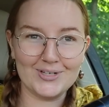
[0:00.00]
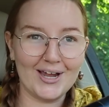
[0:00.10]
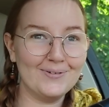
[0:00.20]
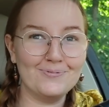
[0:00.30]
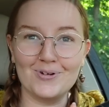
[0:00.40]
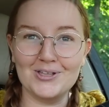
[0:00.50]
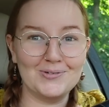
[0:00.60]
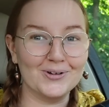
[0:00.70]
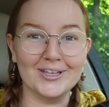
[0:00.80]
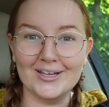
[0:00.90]
I really,
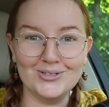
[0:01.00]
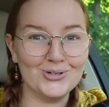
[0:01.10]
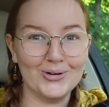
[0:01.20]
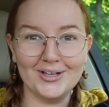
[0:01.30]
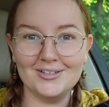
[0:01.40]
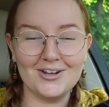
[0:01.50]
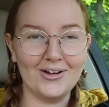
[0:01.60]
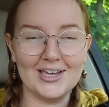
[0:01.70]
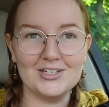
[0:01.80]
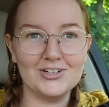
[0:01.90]
really enjoyed
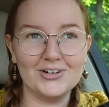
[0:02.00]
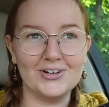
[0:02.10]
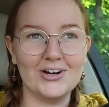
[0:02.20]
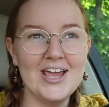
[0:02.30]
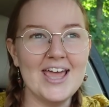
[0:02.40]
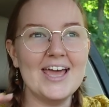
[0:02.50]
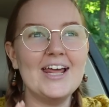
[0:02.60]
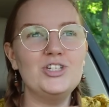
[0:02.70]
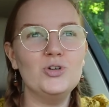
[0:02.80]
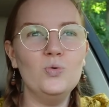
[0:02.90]
talking to her. And I
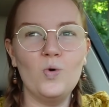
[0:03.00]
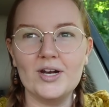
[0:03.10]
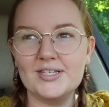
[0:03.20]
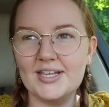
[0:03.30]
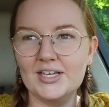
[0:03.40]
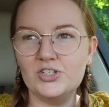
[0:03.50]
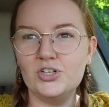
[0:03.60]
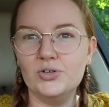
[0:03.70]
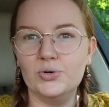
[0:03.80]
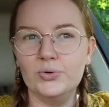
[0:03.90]
do want to say
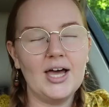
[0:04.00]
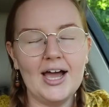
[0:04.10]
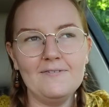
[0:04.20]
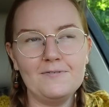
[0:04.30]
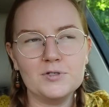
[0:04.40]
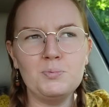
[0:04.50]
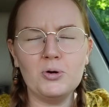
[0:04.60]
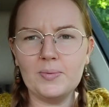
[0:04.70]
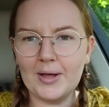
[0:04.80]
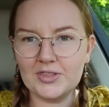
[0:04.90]
too, I've
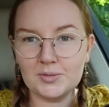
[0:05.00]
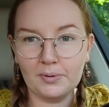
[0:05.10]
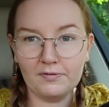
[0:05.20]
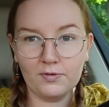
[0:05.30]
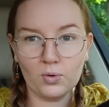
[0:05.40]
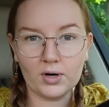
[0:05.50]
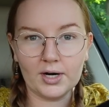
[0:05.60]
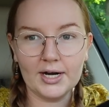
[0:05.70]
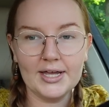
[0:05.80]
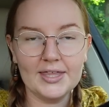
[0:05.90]
spoke about this
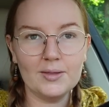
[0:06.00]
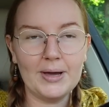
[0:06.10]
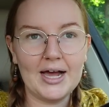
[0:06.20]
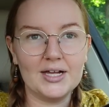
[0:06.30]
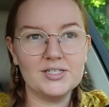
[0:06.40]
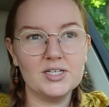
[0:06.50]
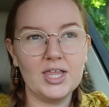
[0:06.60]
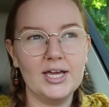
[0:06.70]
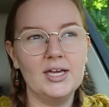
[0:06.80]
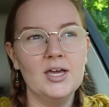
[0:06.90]
before in the past,
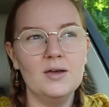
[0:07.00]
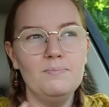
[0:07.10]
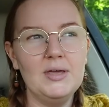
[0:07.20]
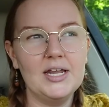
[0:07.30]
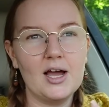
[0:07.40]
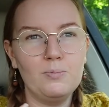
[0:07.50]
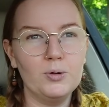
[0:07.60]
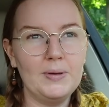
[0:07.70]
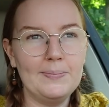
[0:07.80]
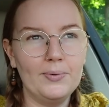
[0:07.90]
like meeting up
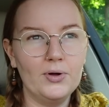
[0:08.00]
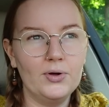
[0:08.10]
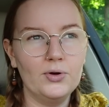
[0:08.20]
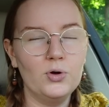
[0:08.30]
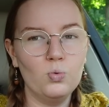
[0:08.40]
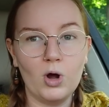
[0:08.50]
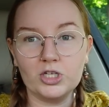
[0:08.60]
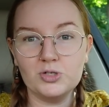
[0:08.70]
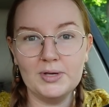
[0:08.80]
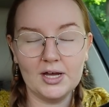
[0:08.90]
with people who
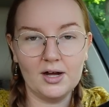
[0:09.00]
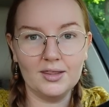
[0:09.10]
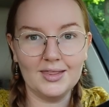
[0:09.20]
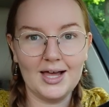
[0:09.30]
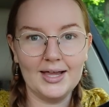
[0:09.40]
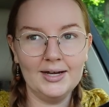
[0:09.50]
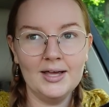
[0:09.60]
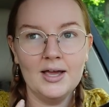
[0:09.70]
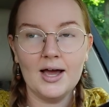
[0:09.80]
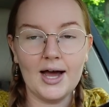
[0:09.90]
watch me online.
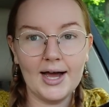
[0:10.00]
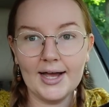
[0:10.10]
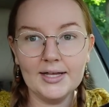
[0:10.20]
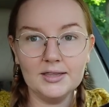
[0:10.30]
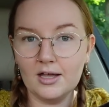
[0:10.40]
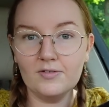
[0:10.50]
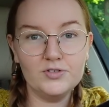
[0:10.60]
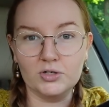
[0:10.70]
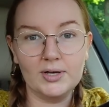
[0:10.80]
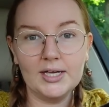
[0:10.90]
I love
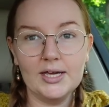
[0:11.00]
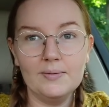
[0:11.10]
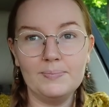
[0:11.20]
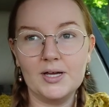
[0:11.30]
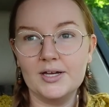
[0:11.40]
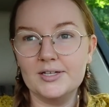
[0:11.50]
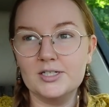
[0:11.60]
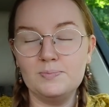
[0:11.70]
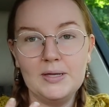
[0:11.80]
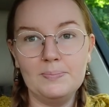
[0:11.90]
doing it
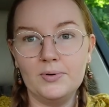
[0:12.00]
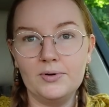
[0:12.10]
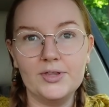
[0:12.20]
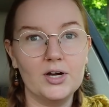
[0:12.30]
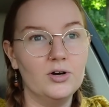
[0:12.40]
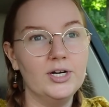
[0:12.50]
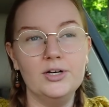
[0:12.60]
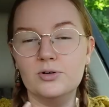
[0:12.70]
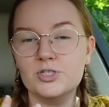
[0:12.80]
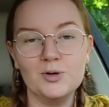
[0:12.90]
because people, they already
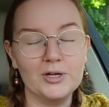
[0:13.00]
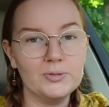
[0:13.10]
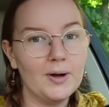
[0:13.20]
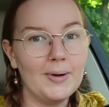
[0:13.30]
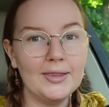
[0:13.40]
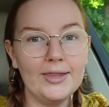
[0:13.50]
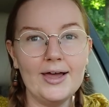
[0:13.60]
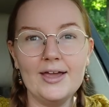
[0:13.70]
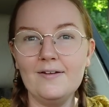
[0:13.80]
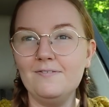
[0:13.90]
know so much about my
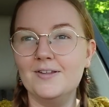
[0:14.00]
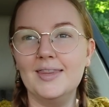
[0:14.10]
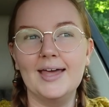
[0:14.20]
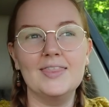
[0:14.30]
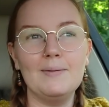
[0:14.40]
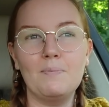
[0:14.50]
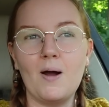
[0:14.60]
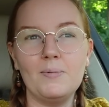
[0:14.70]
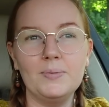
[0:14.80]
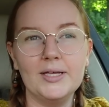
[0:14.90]
life and like they
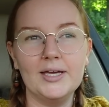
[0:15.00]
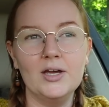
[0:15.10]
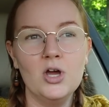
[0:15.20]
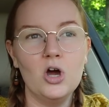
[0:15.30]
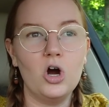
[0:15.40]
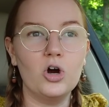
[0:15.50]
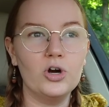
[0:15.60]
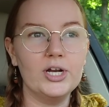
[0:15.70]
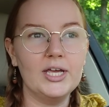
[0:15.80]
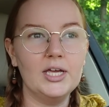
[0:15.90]
probably
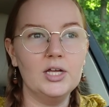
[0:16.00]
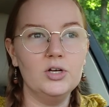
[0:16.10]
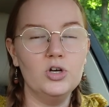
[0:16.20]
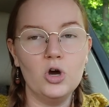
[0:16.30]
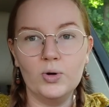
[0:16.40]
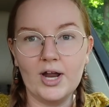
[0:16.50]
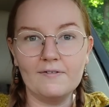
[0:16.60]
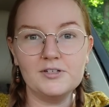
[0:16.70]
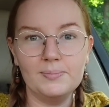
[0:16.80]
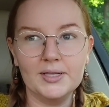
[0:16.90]
already know
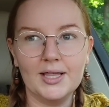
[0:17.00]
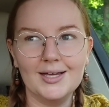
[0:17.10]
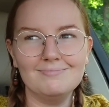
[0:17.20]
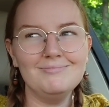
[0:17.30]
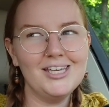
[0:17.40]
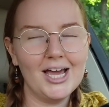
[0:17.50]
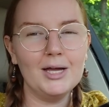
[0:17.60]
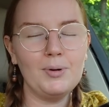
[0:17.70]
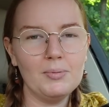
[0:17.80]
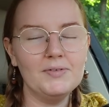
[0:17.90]
enough to be like, yeah, I
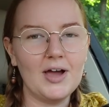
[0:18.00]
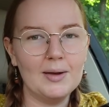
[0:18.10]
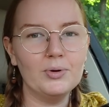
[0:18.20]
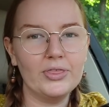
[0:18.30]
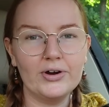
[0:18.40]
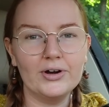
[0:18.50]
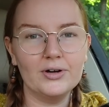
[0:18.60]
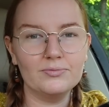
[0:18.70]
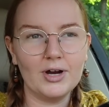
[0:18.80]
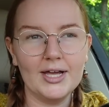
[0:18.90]
would probably vibe with
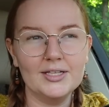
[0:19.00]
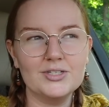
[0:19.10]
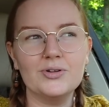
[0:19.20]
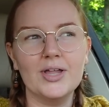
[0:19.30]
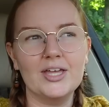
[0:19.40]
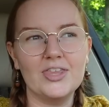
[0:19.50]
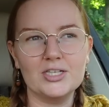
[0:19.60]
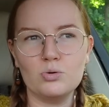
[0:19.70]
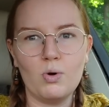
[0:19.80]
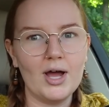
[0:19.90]
her, right? So like
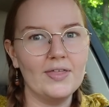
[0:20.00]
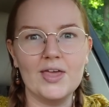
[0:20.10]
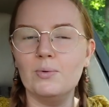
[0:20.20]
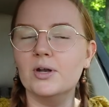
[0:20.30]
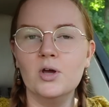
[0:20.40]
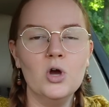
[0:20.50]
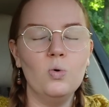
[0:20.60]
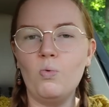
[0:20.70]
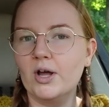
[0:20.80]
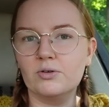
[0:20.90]
that's why they would
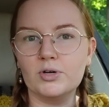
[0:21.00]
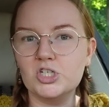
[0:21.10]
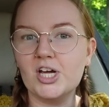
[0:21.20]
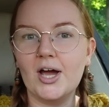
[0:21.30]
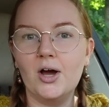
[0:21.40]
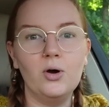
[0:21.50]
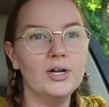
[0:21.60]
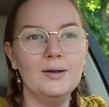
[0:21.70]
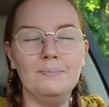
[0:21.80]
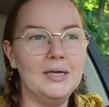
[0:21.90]
want to reach out
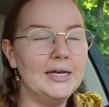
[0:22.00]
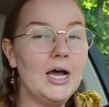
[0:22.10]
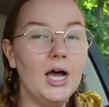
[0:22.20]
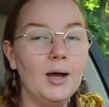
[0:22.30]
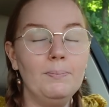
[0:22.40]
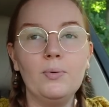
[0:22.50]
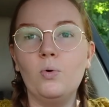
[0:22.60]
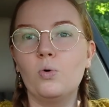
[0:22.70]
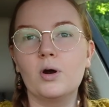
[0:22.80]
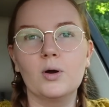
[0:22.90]
and meet up
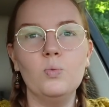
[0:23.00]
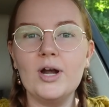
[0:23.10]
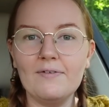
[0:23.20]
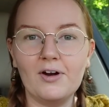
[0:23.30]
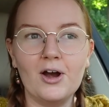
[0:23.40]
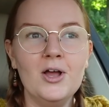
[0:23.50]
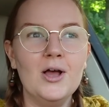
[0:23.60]
or whatever.